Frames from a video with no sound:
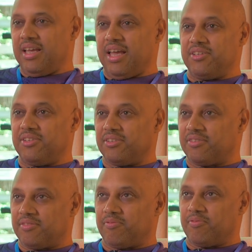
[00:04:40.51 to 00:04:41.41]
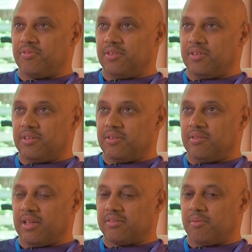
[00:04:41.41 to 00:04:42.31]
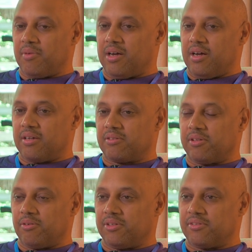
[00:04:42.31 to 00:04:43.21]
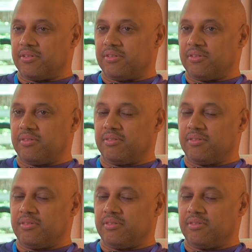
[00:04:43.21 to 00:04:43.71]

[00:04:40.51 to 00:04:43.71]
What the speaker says: And just like I said, my aunt Clarissa